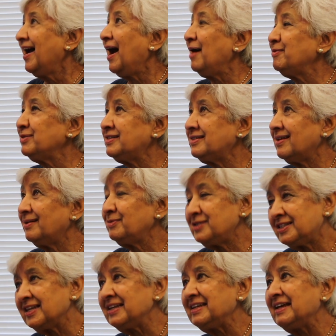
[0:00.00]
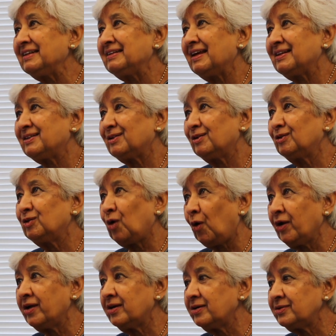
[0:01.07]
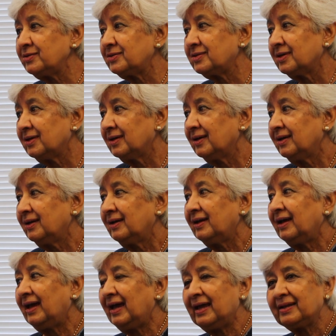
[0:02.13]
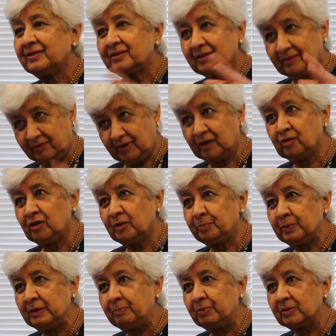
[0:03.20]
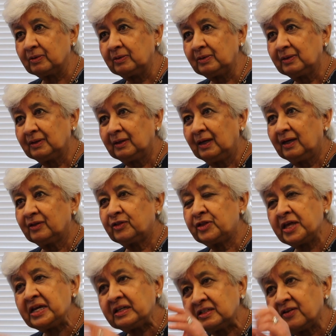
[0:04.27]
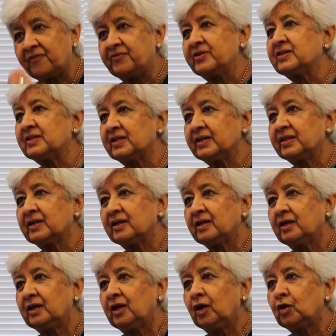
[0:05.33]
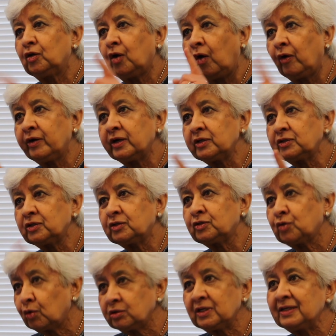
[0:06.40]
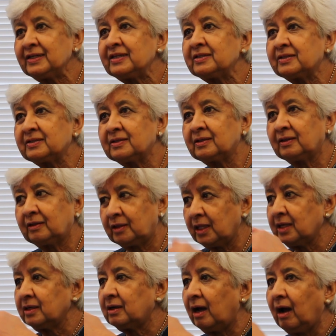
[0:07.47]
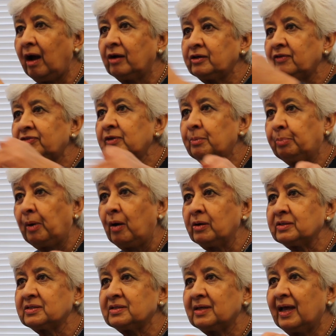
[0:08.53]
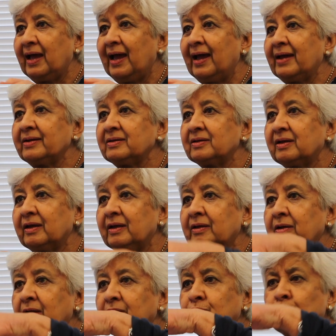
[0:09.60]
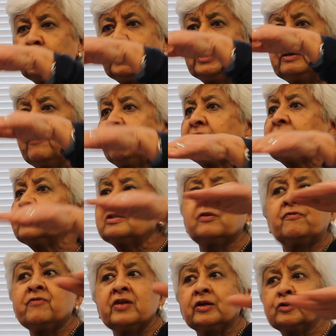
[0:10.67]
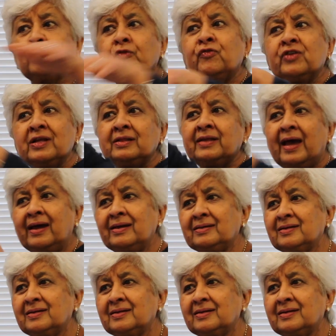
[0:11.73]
I was thinking that lawyers and regular people think differently. Lawyers totally think out of the box and in a totally different sphere. Do you feel that?